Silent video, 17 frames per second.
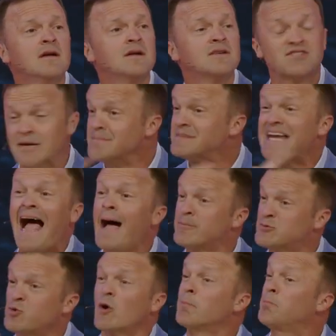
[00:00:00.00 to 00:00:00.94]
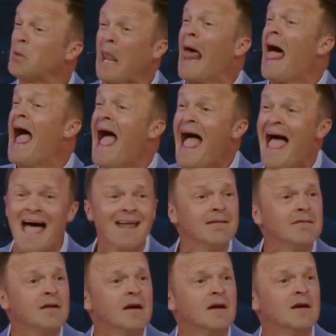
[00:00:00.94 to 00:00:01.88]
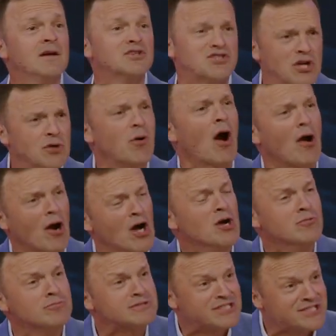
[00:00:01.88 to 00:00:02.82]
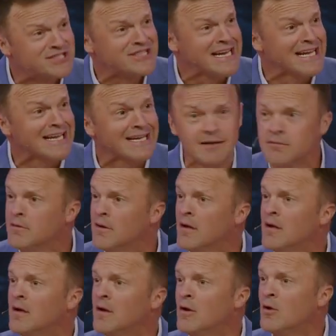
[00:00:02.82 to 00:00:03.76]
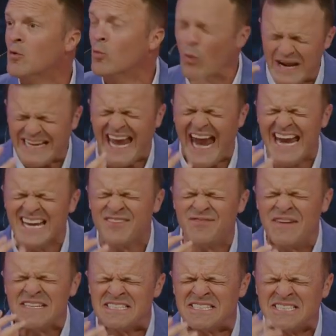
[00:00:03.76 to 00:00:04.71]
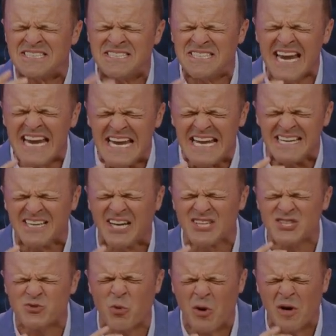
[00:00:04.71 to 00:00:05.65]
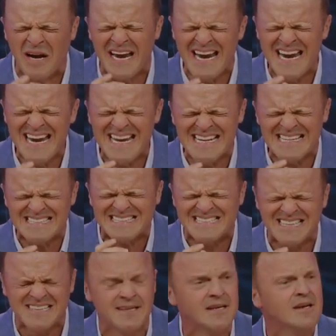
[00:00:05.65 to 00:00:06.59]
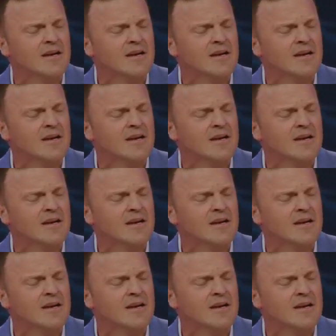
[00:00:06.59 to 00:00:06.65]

Sometimes we're blind to our own sin we can't even see it because we're in it,